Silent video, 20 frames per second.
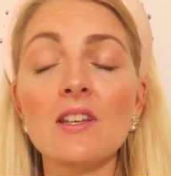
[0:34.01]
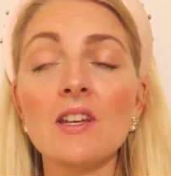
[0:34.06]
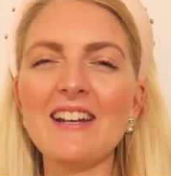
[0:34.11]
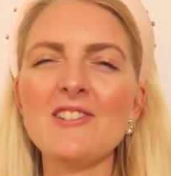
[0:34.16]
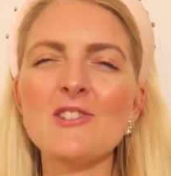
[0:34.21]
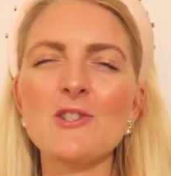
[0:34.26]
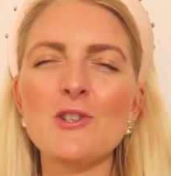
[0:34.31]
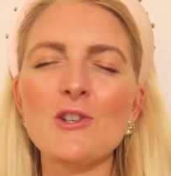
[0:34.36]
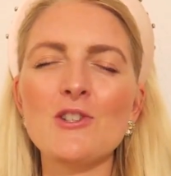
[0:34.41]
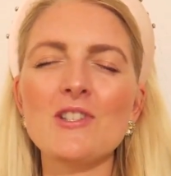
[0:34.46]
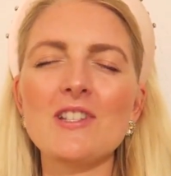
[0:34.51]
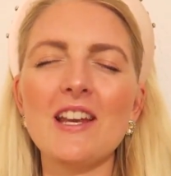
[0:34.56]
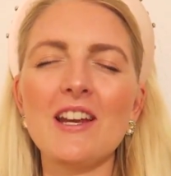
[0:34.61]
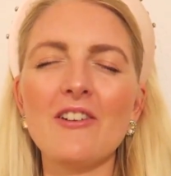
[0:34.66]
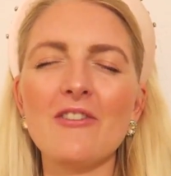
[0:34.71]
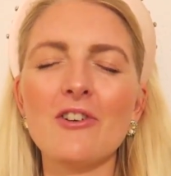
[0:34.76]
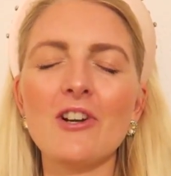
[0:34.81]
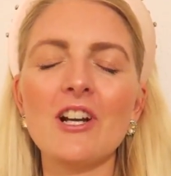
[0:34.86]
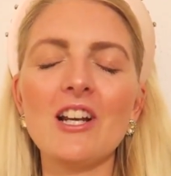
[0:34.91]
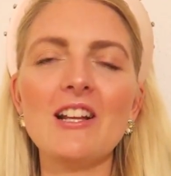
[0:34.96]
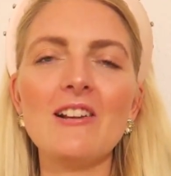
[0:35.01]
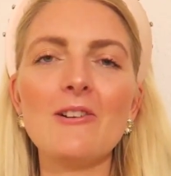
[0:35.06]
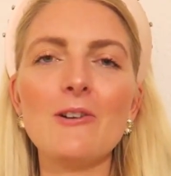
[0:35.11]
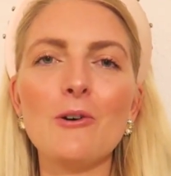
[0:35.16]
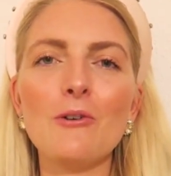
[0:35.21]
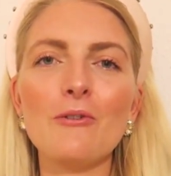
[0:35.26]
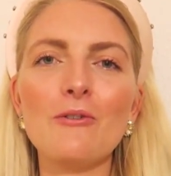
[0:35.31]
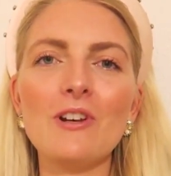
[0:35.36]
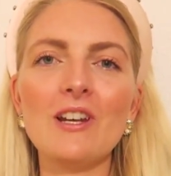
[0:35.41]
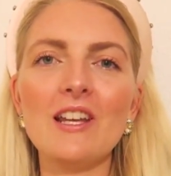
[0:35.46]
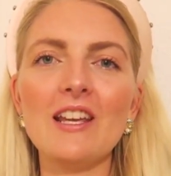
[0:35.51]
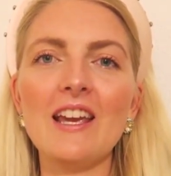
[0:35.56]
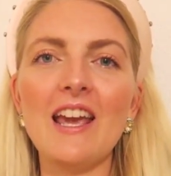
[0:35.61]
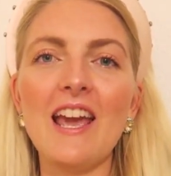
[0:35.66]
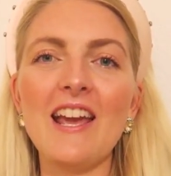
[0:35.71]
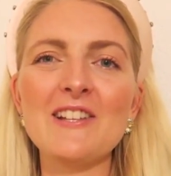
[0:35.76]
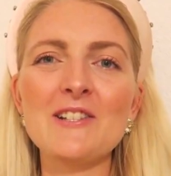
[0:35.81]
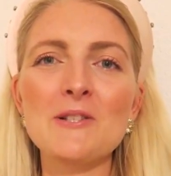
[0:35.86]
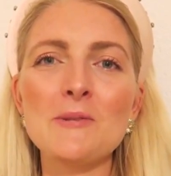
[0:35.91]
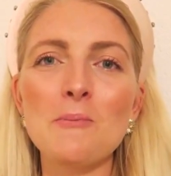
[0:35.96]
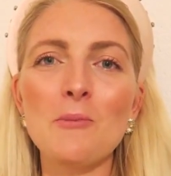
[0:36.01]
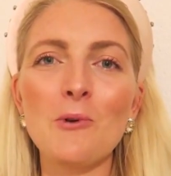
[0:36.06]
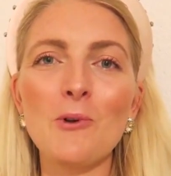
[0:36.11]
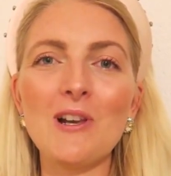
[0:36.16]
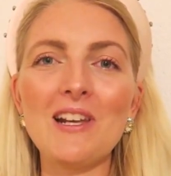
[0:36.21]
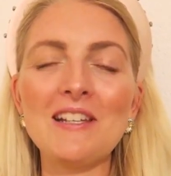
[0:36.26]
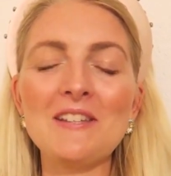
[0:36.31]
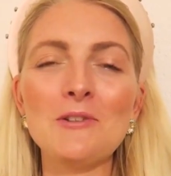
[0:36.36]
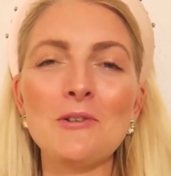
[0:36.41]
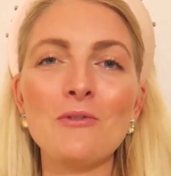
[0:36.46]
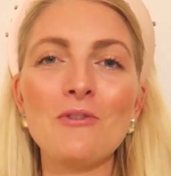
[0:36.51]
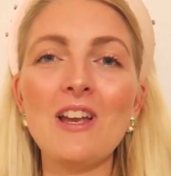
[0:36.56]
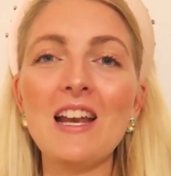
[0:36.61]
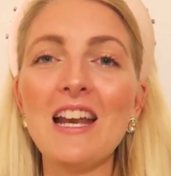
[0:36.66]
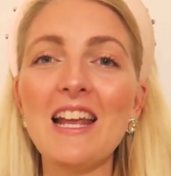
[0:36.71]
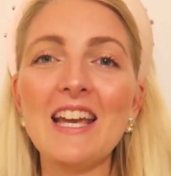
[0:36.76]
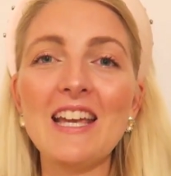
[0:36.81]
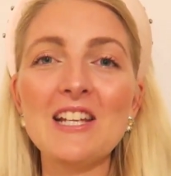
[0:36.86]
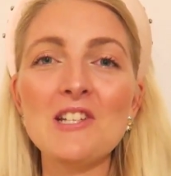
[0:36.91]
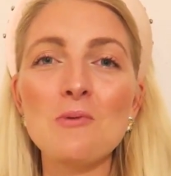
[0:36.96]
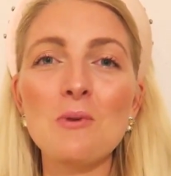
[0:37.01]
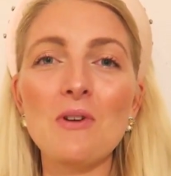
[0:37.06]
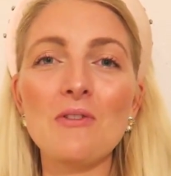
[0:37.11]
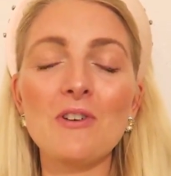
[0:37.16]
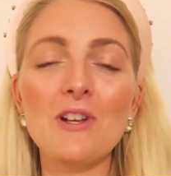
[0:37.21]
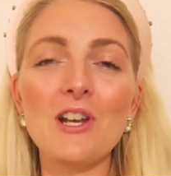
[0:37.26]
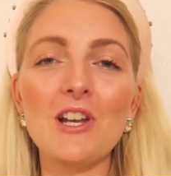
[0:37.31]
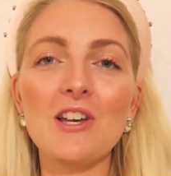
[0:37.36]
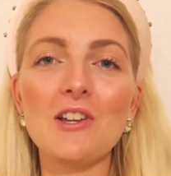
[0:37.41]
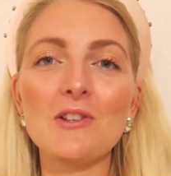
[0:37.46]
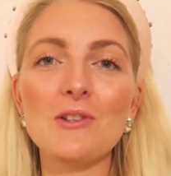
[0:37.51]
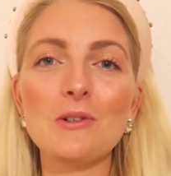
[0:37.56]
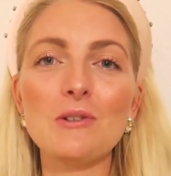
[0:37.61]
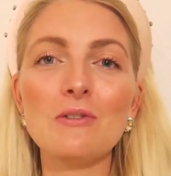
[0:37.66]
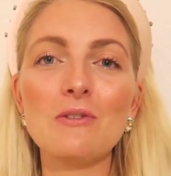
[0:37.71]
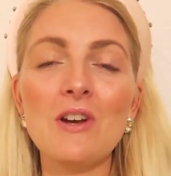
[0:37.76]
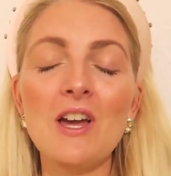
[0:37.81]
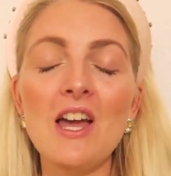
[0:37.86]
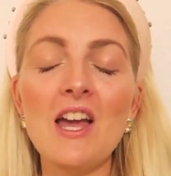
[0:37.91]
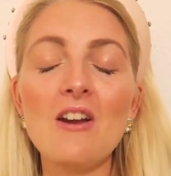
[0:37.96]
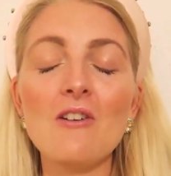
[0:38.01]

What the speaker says: and it's just a really lovely and small little village with a lot of